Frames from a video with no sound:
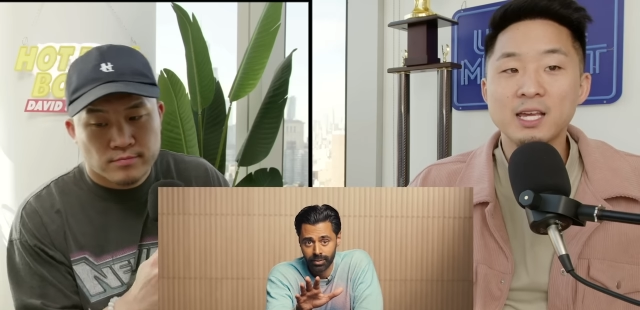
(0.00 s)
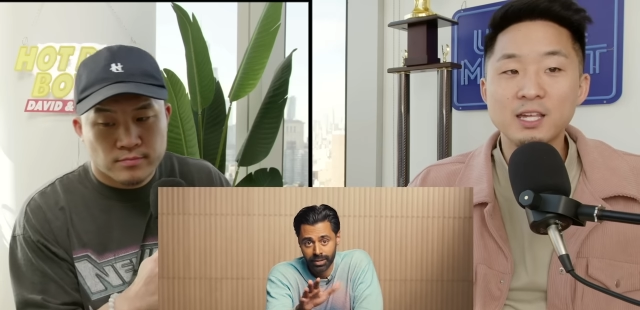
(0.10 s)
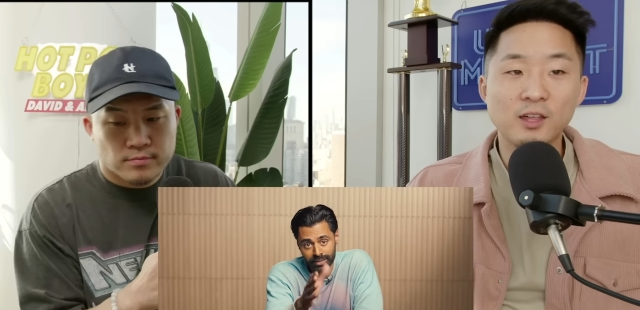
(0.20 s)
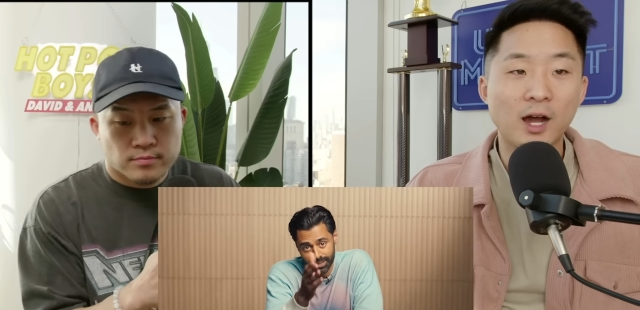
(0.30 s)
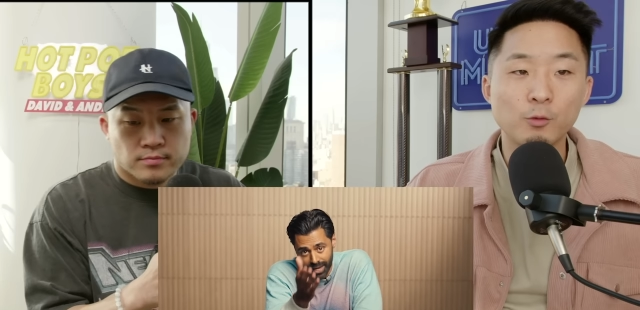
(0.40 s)

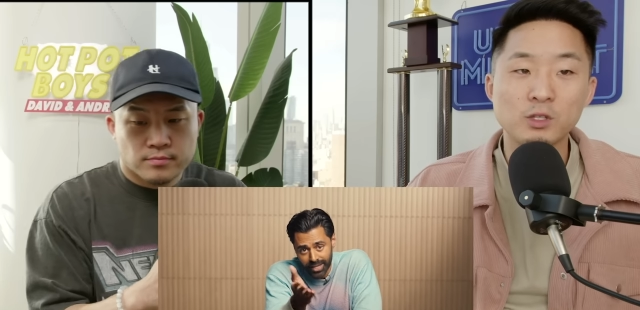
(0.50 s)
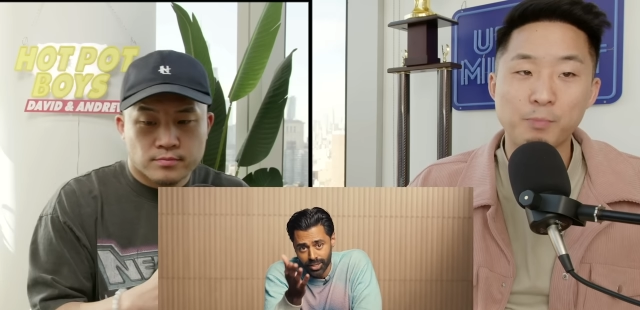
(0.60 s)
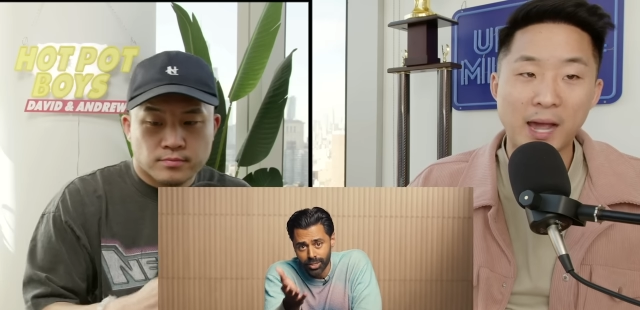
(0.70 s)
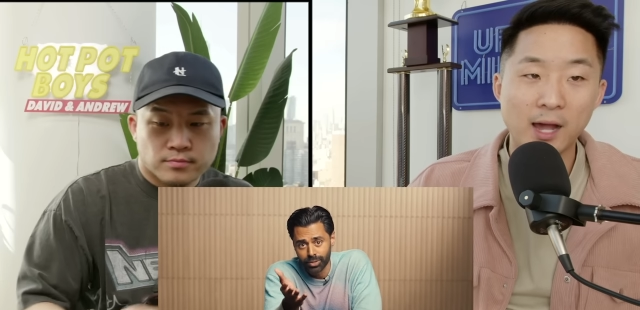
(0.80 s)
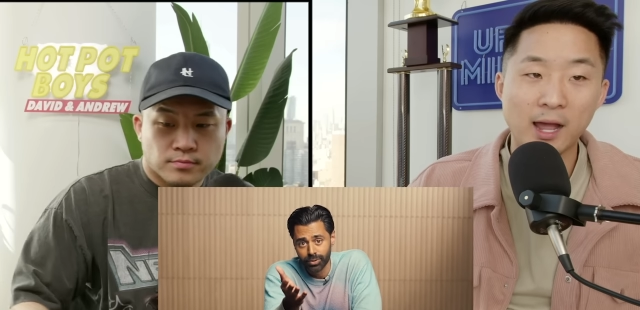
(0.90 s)
Speaker 1: He thought it was
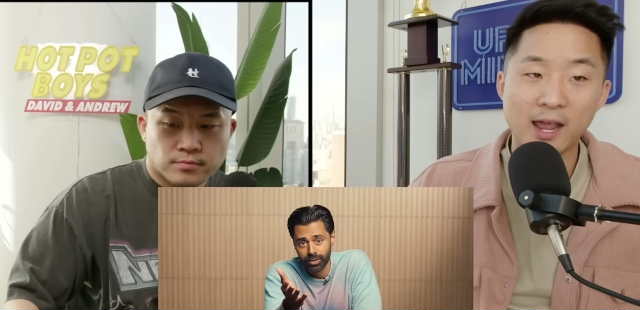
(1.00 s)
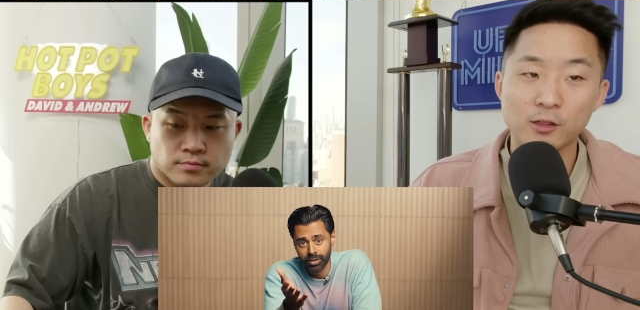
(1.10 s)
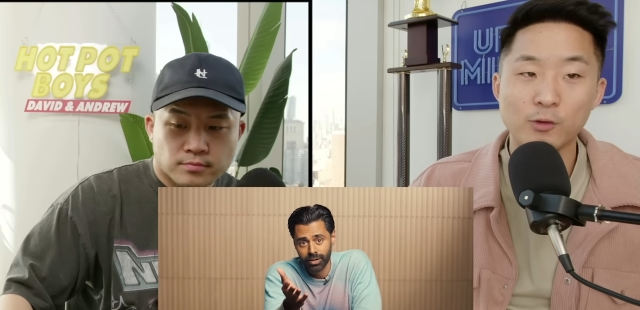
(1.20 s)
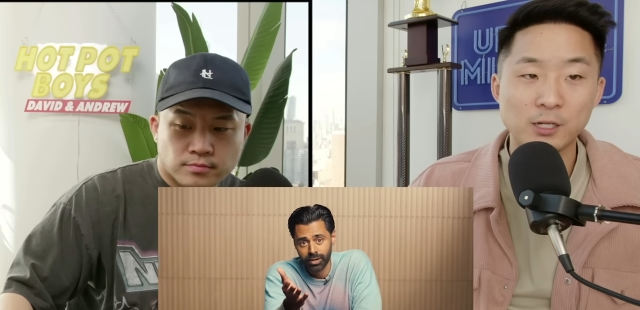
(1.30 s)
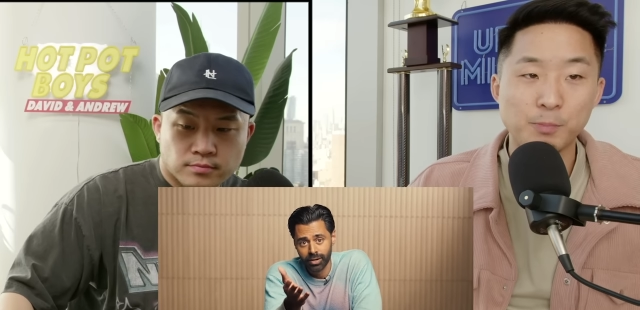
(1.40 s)
pow
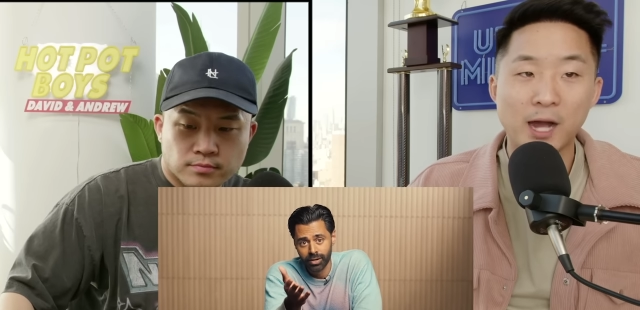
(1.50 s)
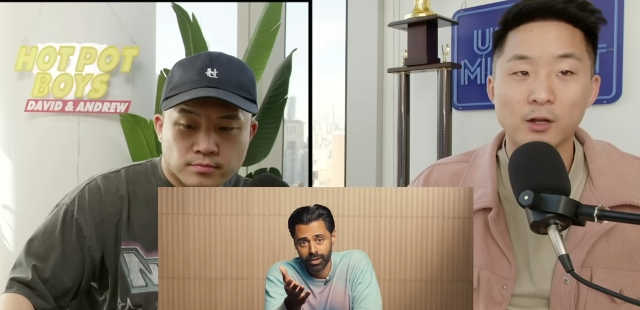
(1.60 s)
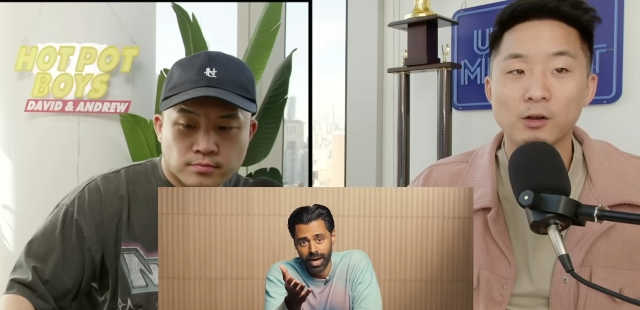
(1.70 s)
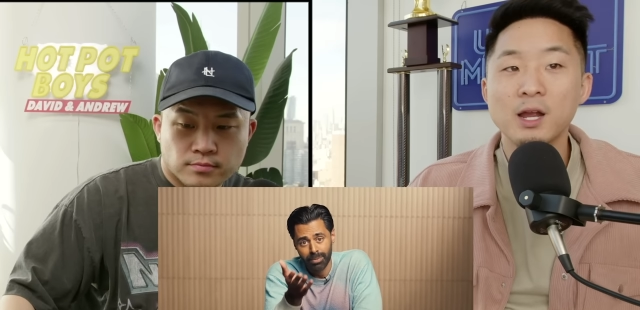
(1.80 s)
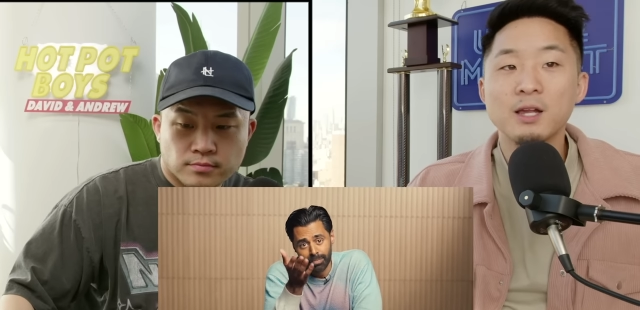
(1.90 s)
anthrax
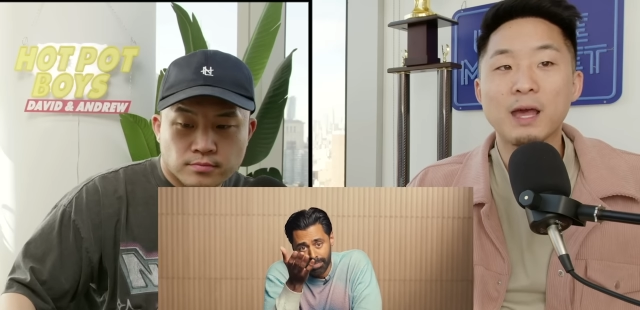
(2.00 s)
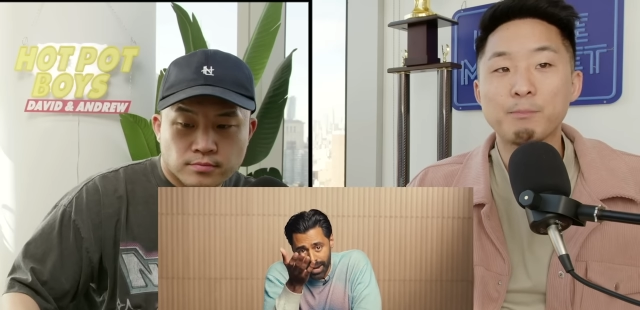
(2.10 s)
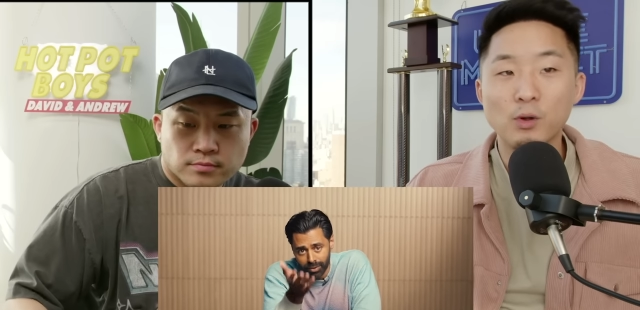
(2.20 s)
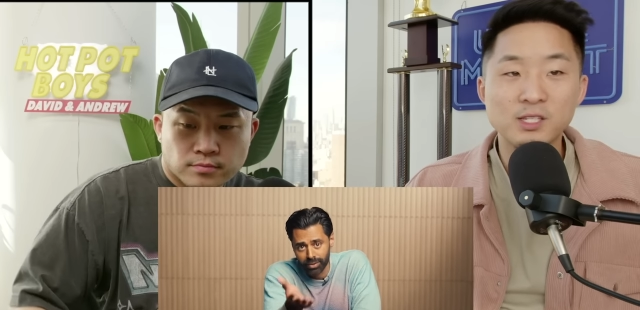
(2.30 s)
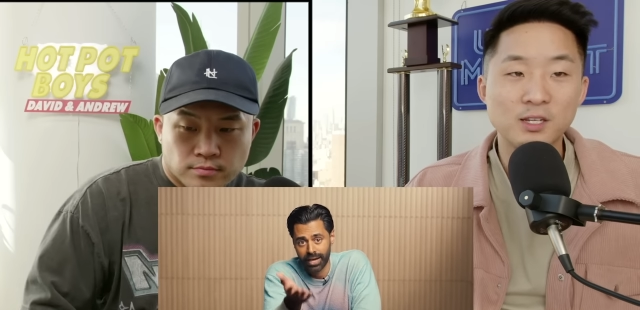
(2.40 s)
powder
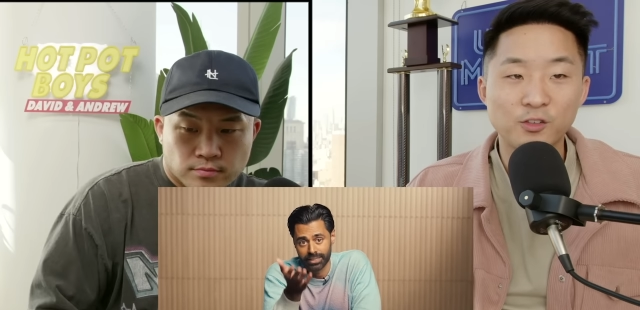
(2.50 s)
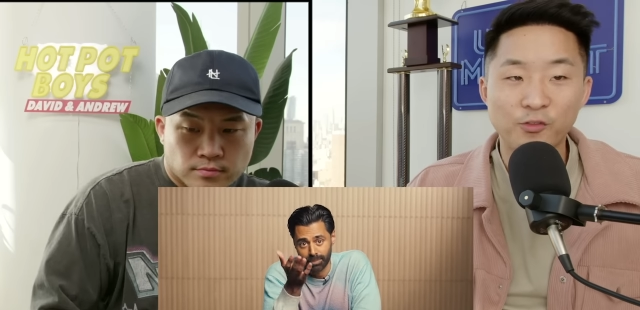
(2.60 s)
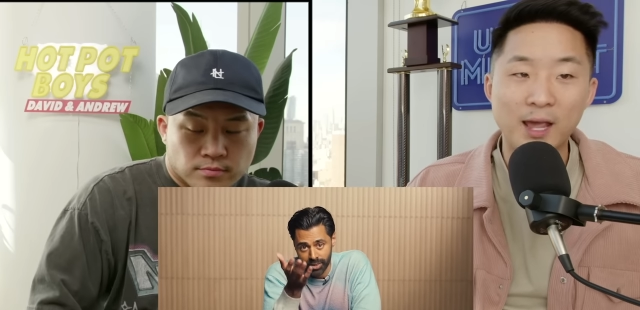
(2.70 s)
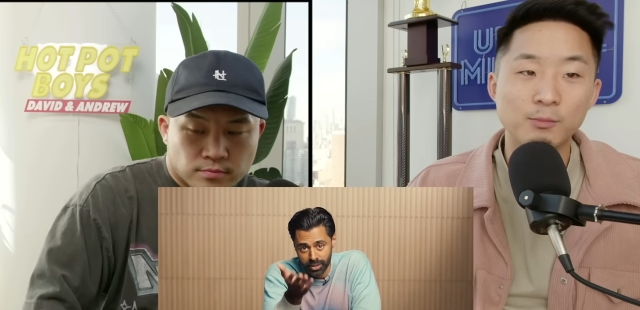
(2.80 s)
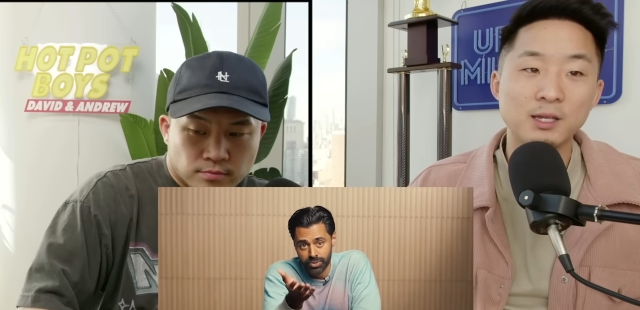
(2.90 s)
that poisoned his
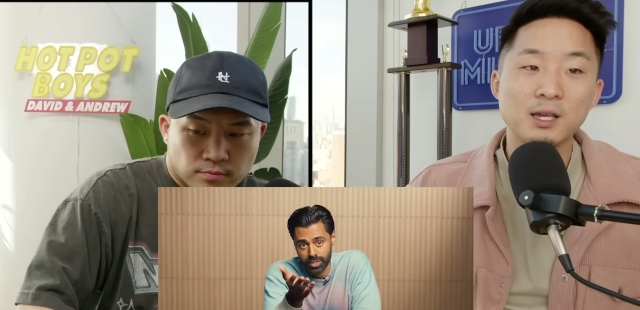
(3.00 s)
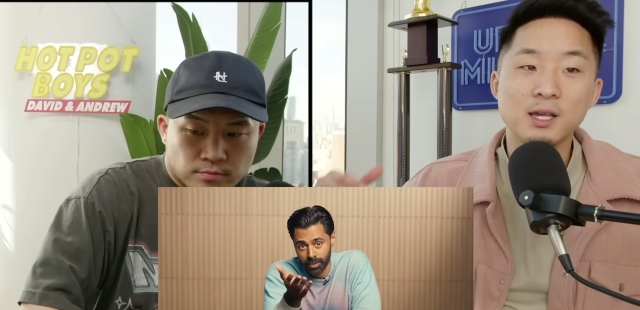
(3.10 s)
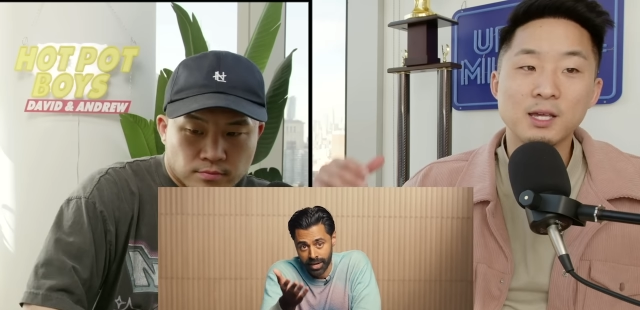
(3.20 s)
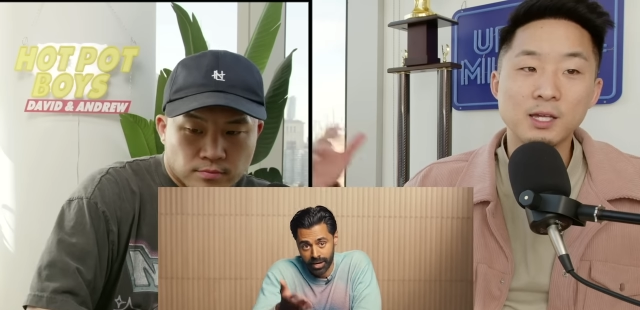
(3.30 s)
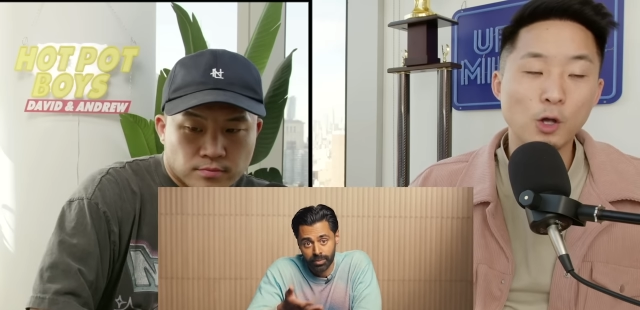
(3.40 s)
family.
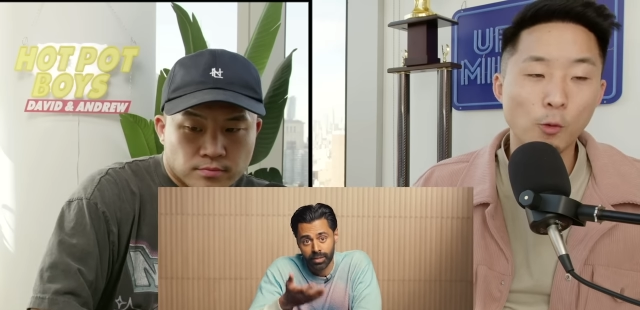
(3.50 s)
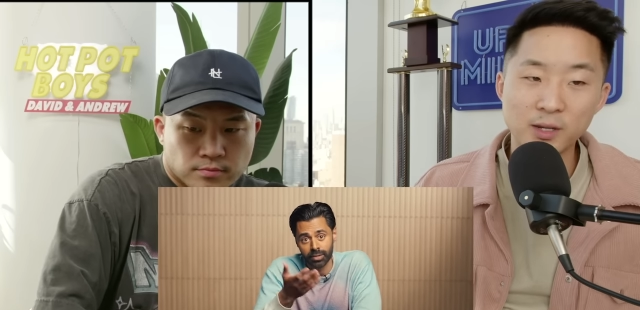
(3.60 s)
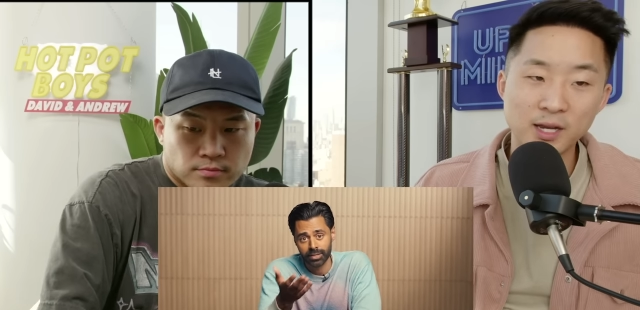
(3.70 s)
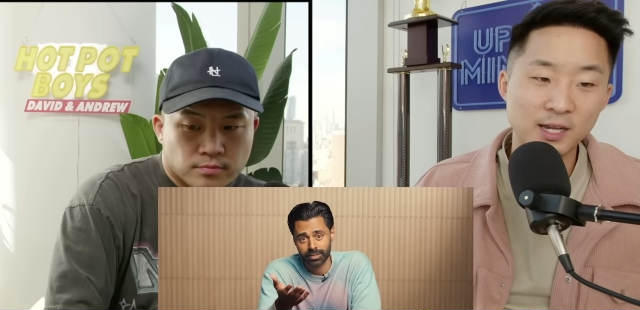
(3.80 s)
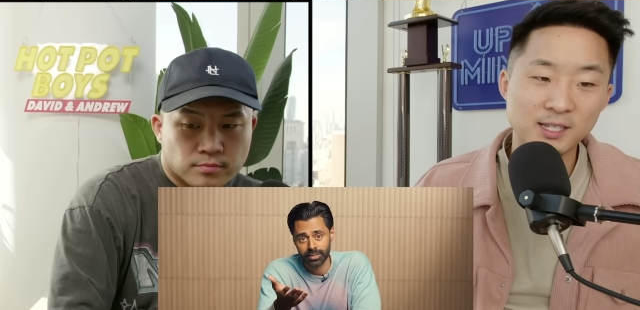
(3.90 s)
He
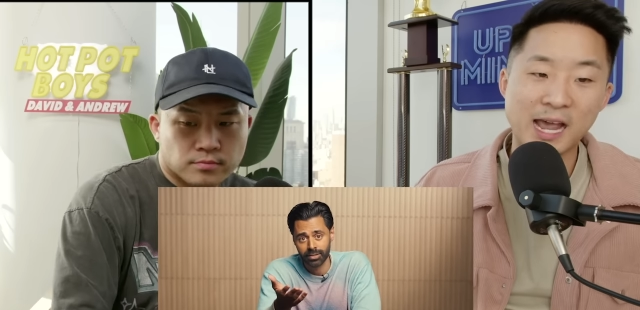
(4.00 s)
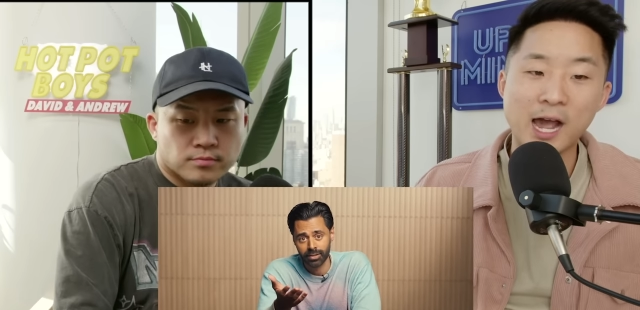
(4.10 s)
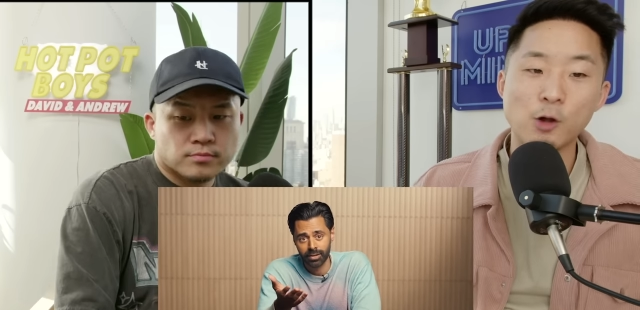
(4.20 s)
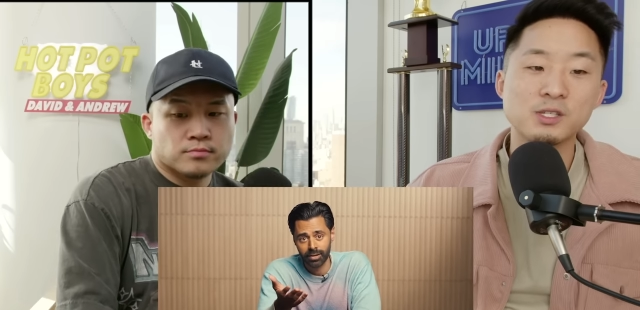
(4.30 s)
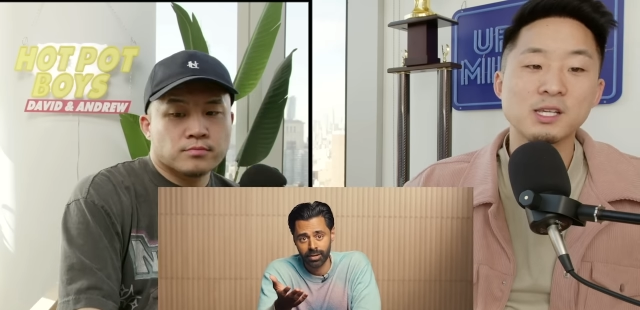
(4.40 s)
opened it in his
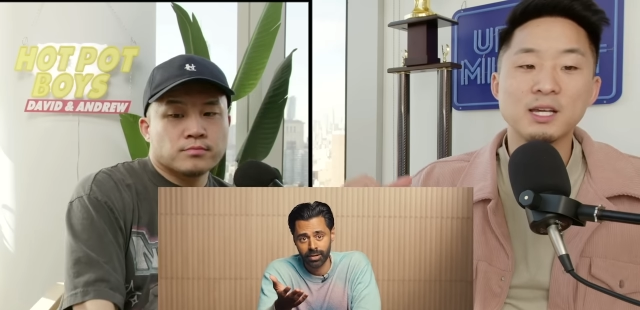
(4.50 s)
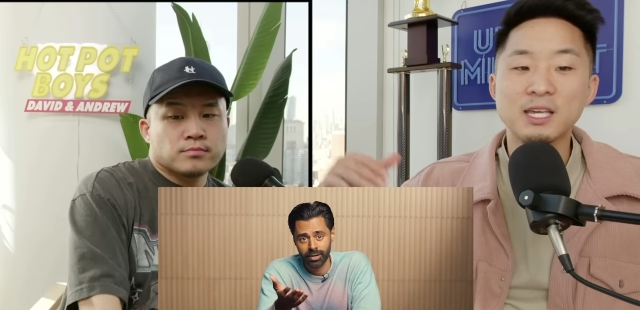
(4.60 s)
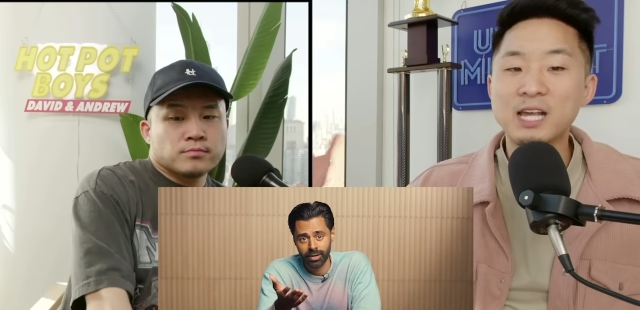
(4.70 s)
house. He